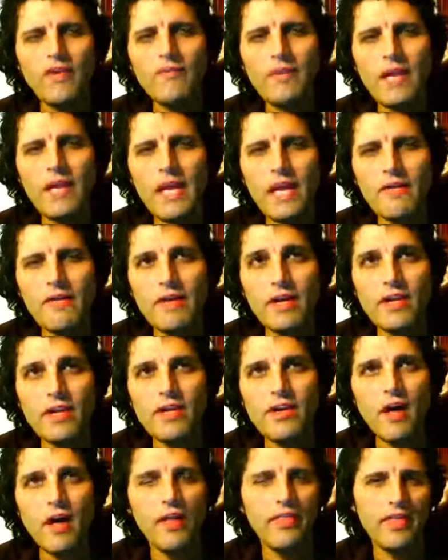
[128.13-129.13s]
We've been
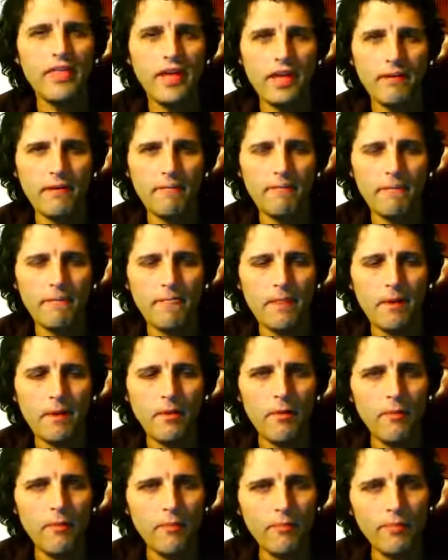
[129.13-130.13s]
hearing nothing
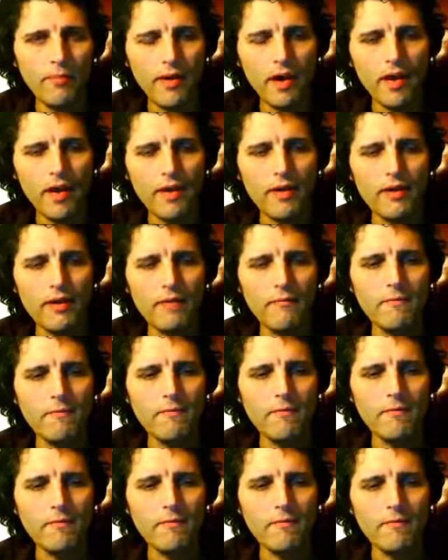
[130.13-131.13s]
but
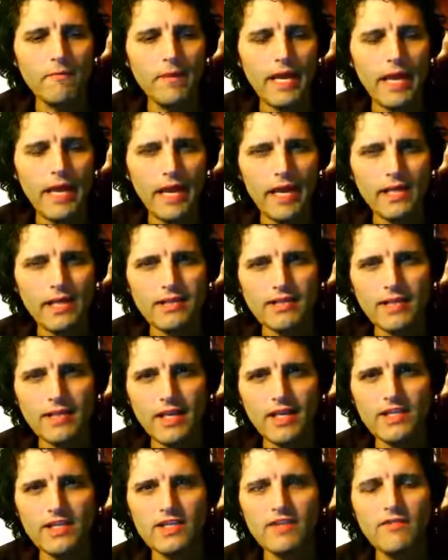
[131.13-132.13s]

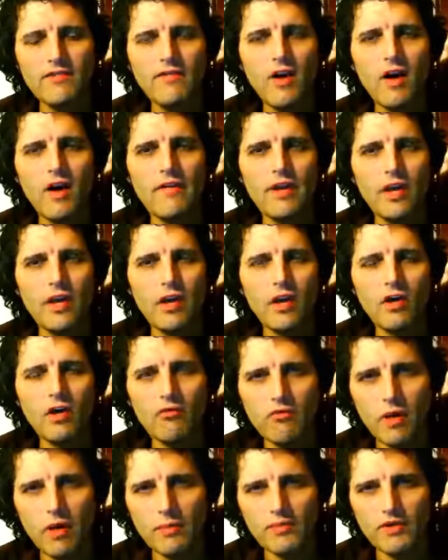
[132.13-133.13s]
incidents
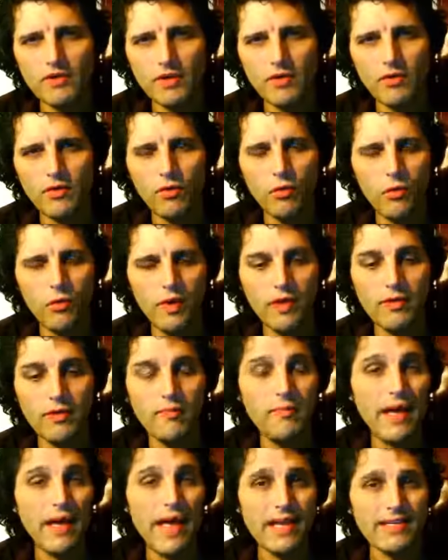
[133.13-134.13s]
involving corruption
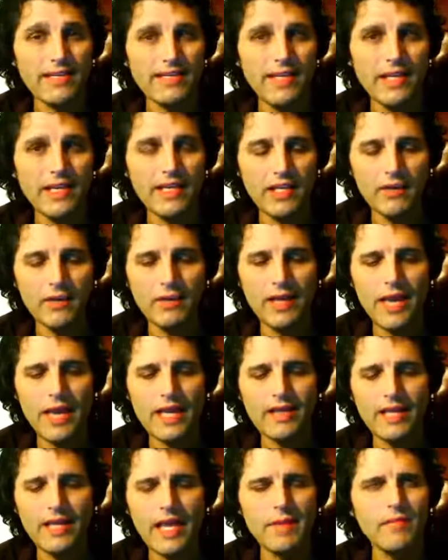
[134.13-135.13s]
with banks lately.
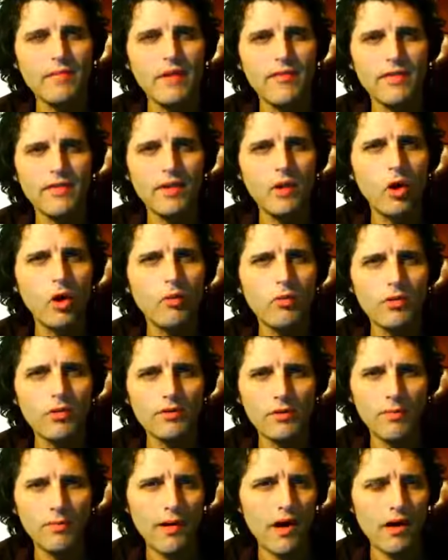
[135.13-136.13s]
We had the MF
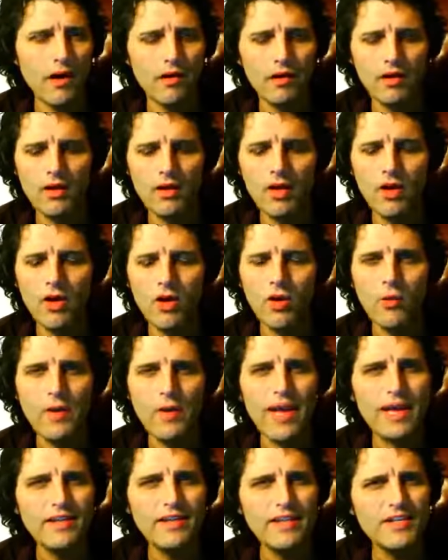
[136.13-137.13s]
Global debacle.
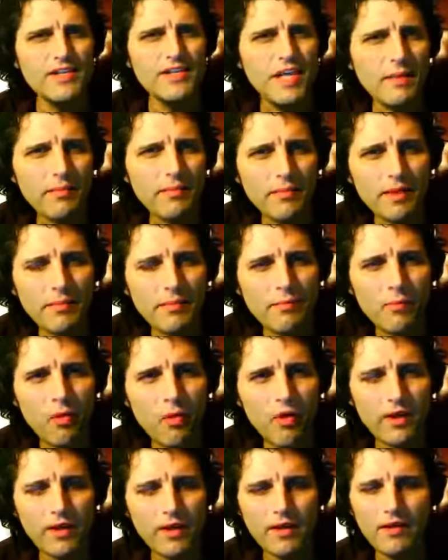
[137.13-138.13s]
We had the
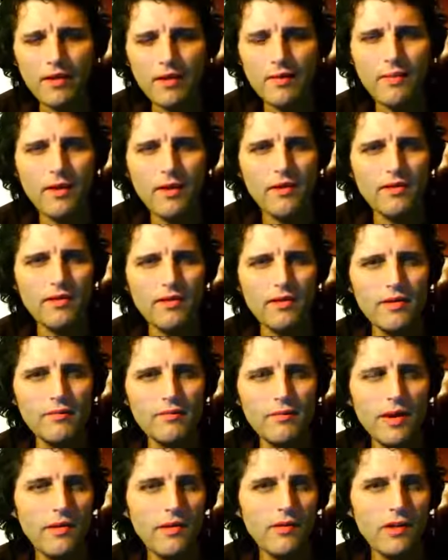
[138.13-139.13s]
JP Morgan
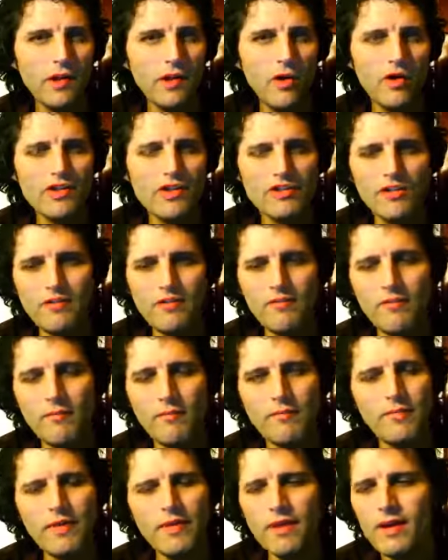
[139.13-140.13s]
apparent loss
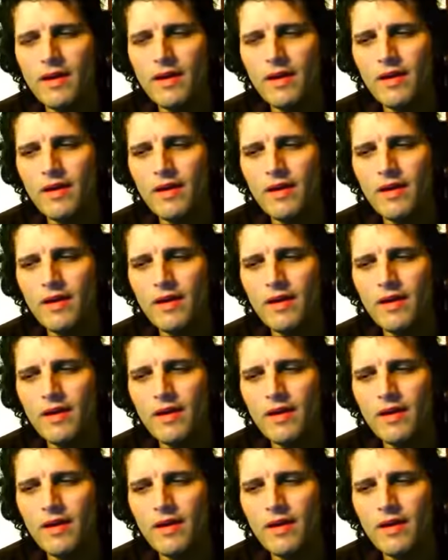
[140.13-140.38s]
of,